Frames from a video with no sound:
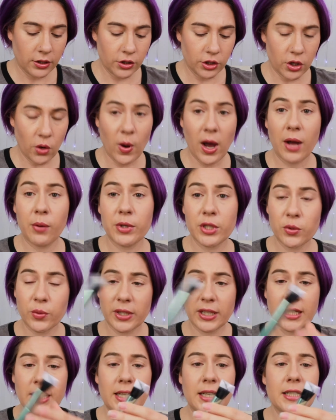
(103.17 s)
So I was
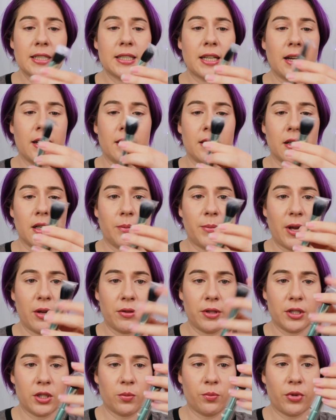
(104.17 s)
really excited
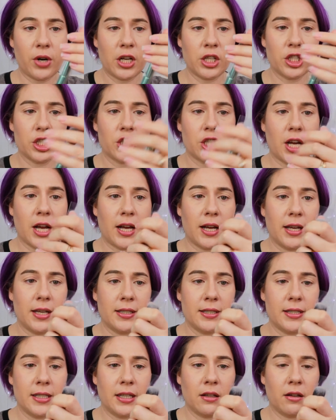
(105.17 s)
about this brush.
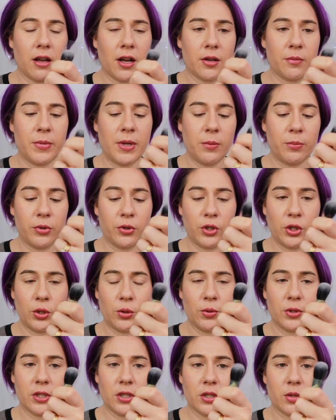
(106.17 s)
I see a lot of people
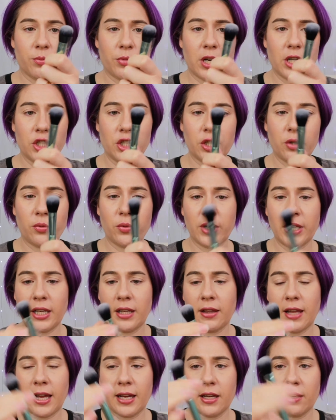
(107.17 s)
use this brush and really
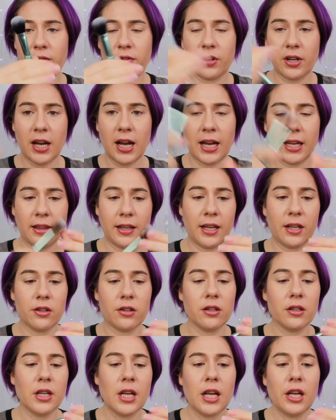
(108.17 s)
like it for
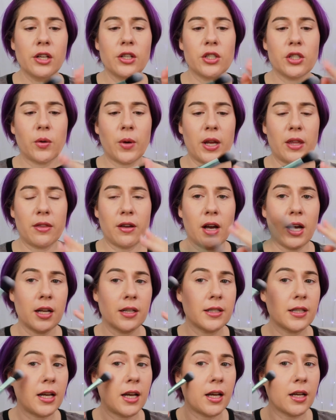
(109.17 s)
highlighter. So I
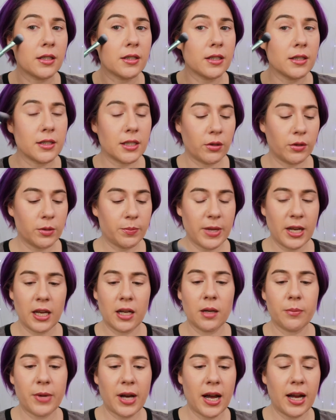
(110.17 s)
thought since I was
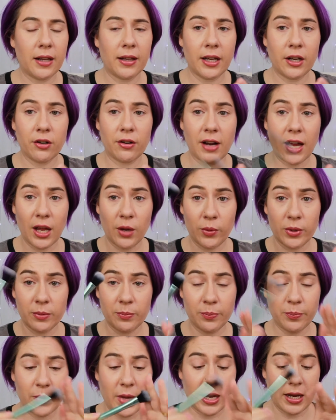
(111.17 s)
picking up a highlighter, I would
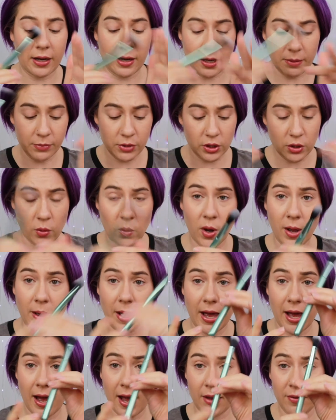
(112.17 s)
pick it up. So
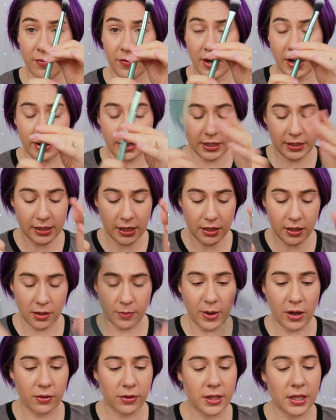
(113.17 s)
I'm very excited
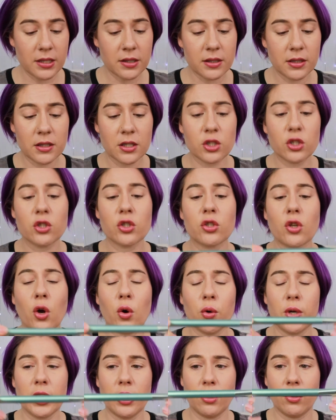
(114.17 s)
about this. It's
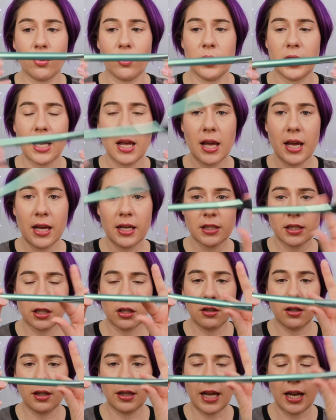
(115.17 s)
so cute. It's a
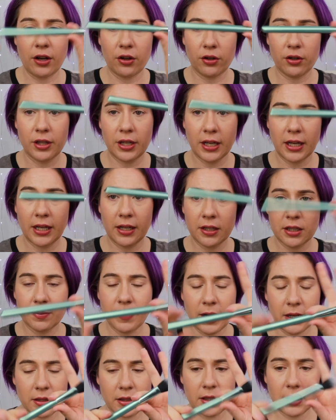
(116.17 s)
little lighter than I
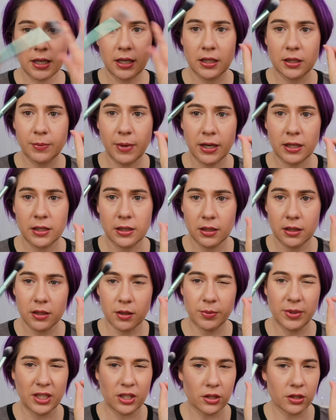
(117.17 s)
expected. I expected it
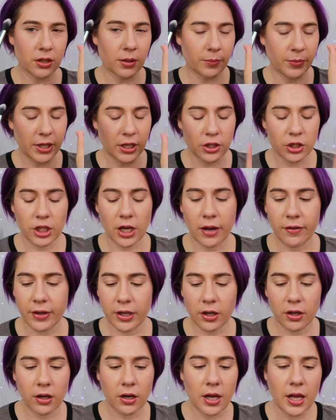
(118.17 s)
to be just a pinch
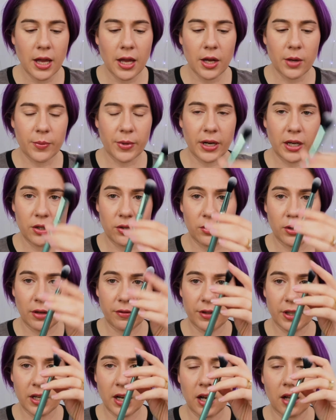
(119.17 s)
heavier, but I do
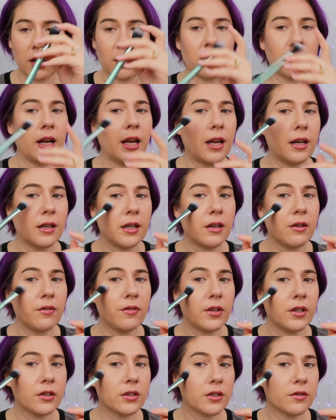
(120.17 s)
love the color and it
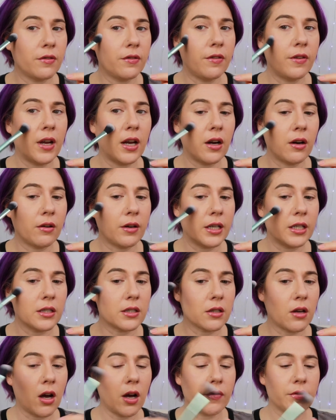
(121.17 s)
feels very
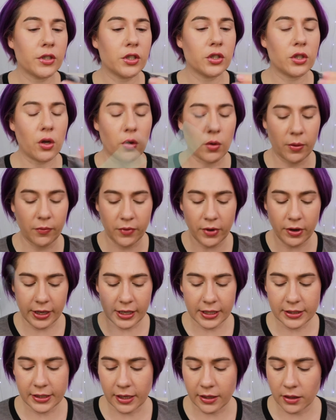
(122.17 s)
soft. So I'm
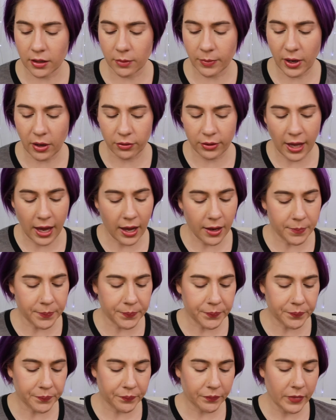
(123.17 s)
excited about that.
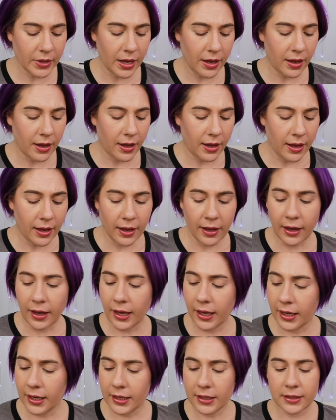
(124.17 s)

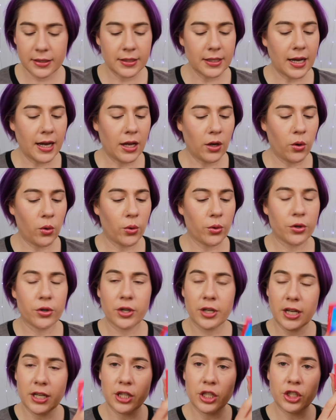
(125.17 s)
And I
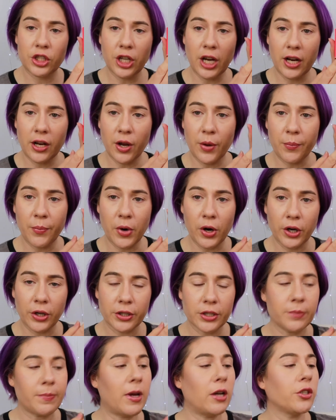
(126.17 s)
ordered the shade
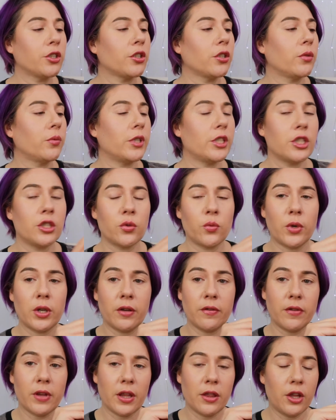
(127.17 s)
Mars Melter, which is one
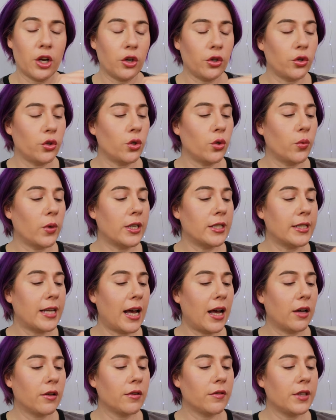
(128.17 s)
of their new ones
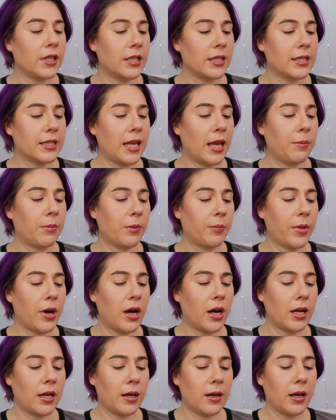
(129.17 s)
out of the Escape
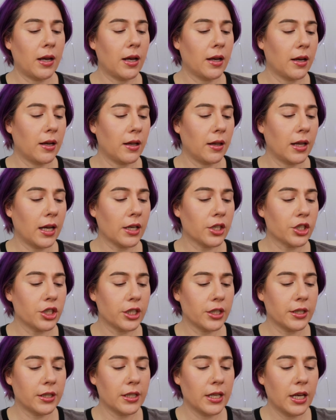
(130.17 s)
Pod
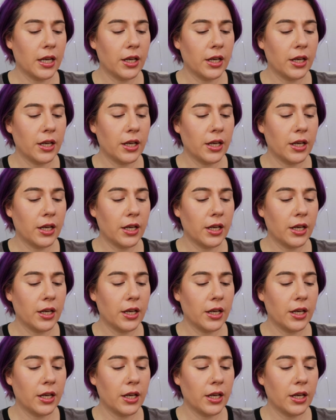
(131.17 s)
collection.